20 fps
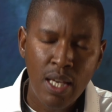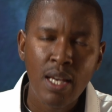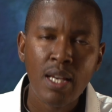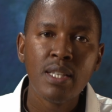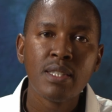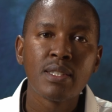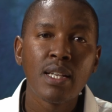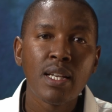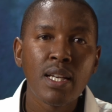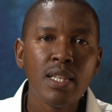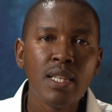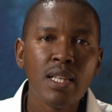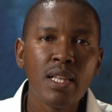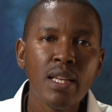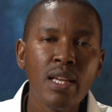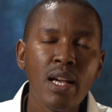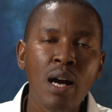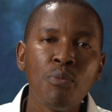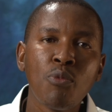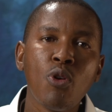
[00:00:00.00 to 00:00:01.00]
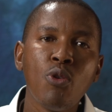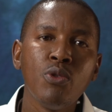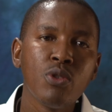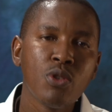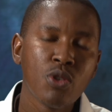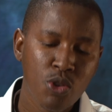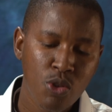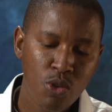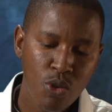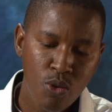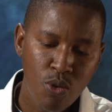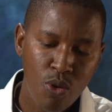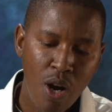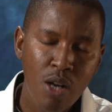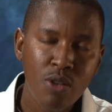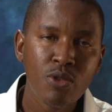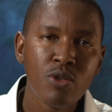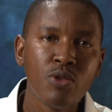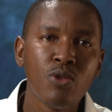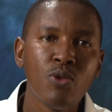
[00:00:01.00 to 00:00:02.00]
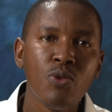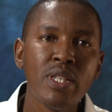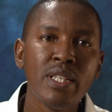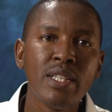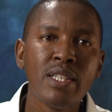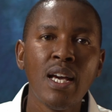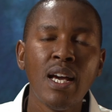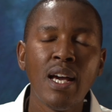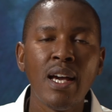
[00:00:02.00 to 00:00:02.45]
Secondly, I'm going to show you how to do it,